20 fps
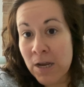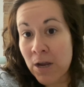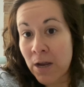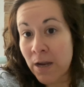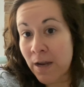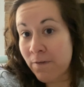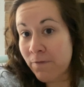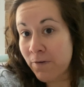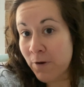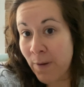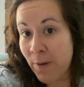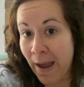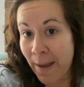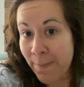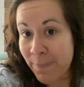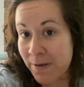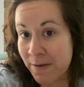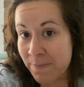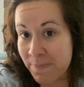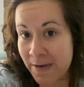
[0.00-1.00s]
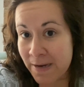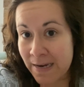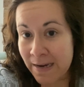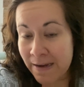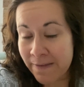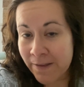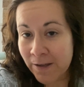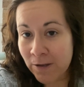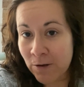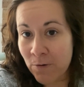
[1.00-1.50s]
if you happen to be
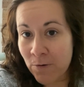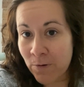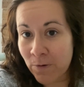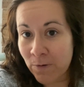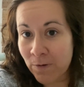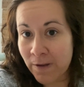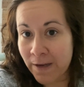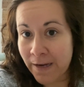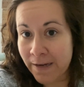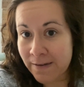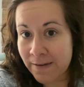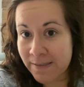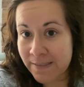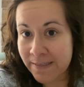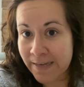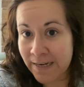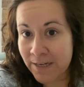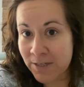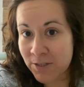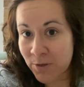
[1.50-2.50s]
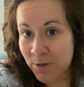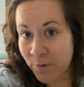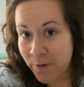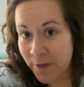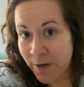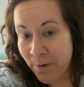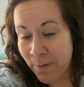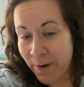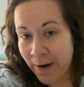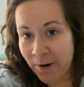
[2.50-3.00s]
in the local San
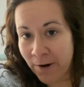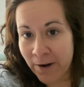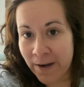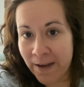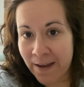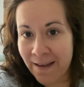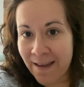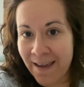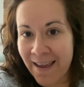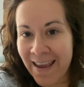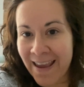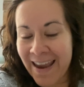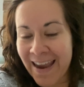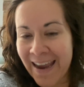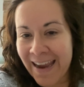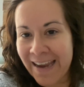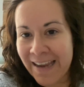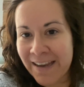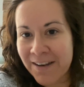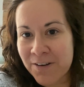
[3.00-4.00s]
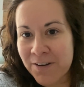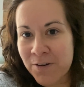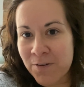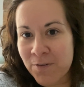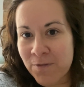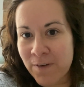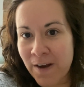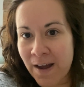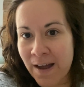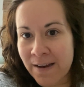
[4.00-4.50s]
Antonio area and
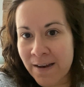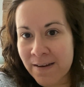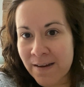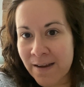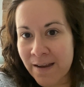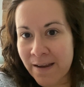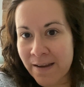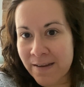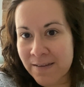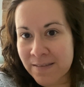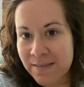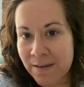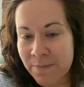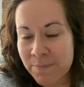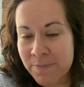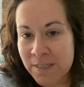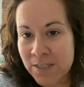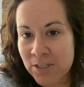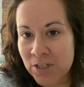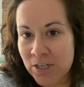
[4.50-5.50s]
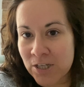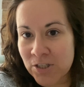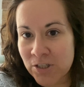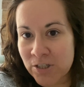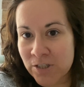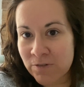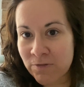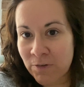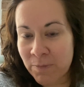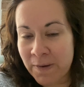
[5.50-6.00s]
you've got some
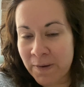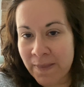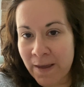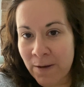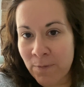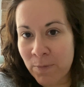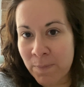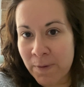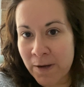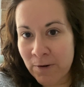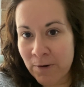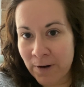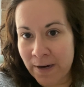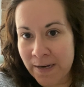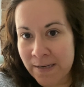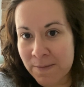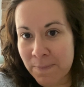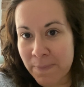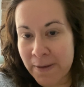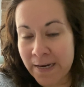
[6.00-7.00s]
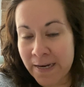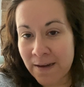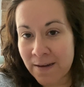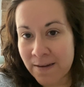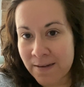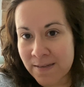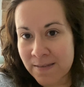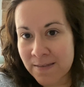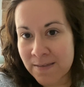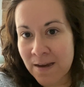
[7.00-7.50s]
suggestions for me, that would be great
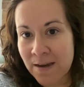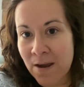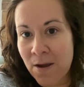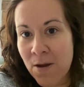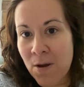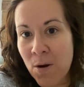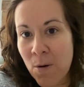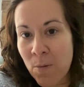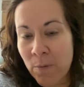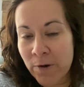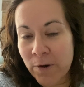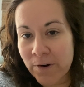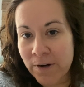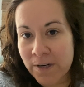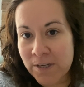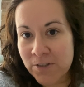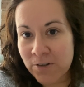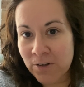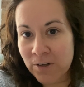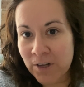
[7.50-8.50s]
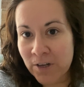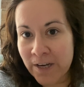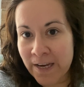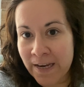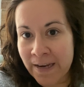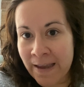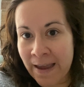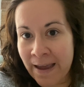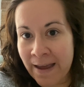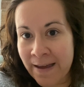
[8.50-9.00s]
because we're going to start
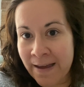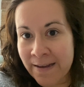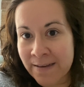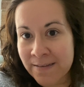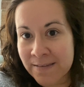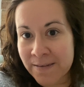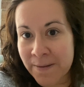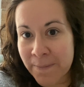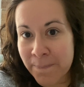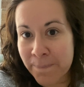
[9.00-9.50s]
looking at